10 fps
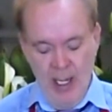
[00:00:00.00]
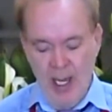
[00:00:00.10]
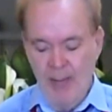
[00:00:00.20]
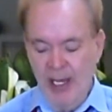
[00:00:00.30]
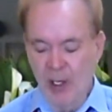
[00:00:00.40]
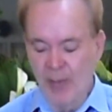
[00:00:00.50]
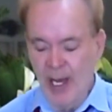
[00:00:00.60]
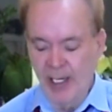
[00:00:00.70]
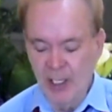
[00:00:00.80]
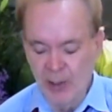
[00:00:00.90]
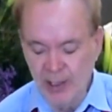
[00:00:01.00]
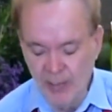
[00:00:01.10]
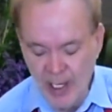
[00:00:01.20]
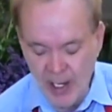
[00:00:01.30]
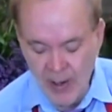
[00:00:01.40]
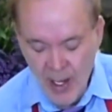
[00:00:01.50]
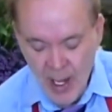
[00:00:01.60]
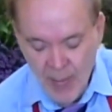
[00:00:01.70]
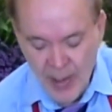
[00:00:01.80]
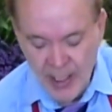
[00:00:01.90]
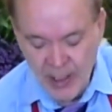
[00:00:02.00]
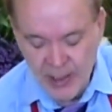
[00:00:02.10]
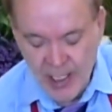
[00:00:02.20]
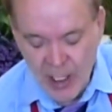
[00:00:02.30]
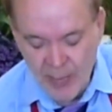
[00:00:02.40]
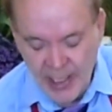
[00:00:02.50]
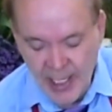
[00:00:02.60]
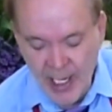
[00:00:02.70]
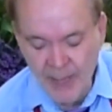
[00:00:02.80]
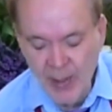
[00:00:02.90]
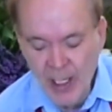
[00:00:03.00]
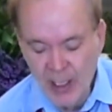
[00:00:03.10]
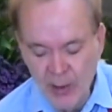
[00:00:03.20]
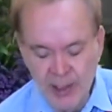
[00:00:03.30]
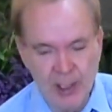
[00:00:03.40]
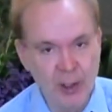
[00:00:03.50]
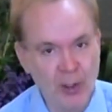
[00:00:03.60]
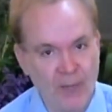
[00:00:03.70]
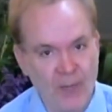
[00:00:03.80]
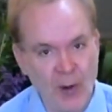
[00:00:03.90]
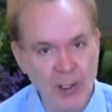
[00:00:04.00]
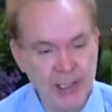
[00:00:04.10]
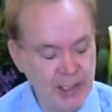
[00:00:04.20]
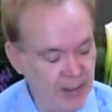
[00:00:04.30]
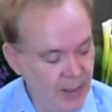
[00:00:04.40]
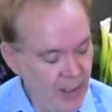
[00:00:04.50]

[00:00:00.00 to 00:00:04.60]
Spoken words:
I may go back and use them later. But here's how you begin. You insert your first